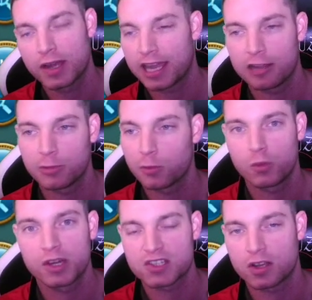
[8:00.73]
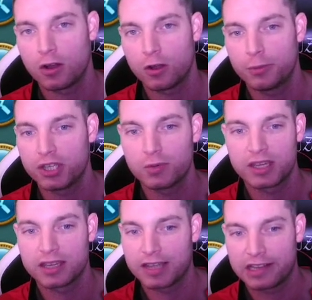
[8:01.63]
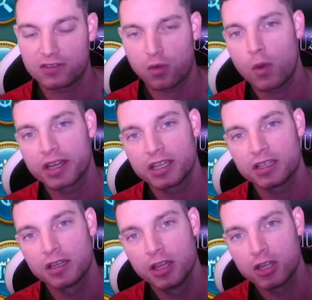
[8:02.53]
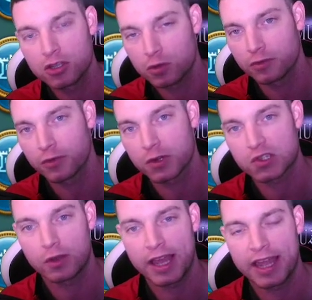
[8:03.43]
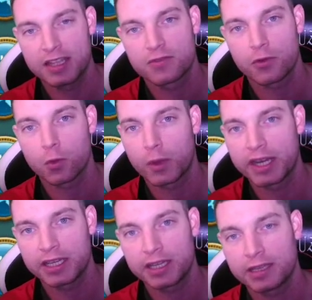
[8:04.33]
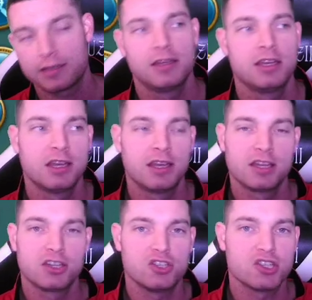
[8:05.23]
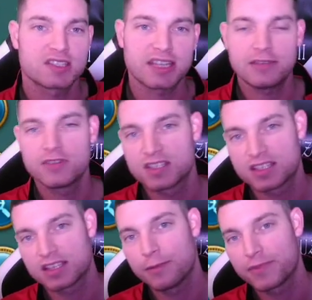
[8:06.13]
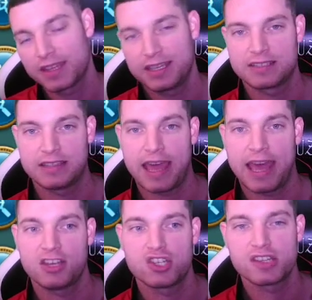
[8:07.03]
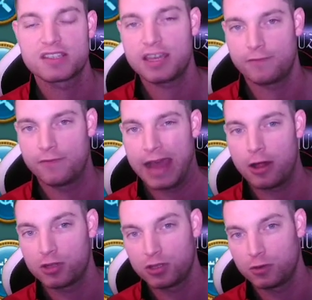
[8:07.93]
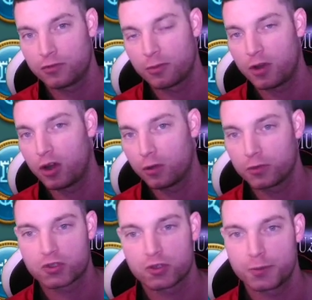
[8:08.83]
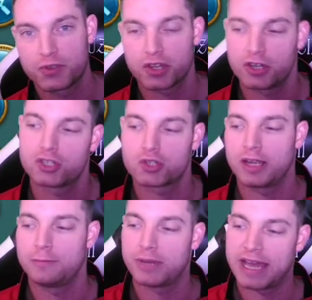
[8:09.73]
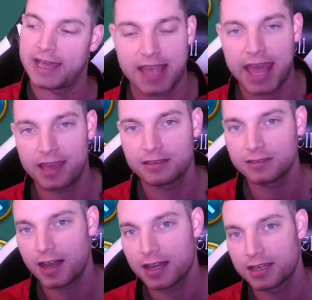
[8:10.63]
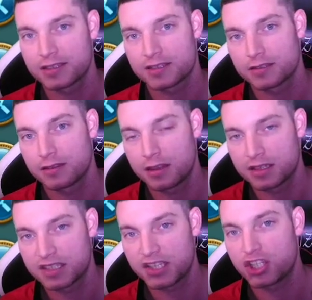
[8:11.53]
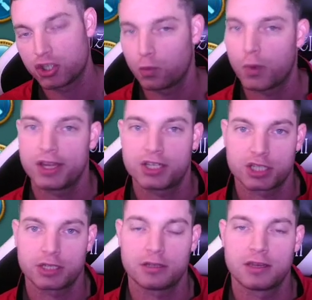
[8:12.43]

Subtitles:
I can't remember what it's called, but you get like 20 universal heads for winning it. Just even something as that, just get value from all those troops you're going to train back. Analyze the situation.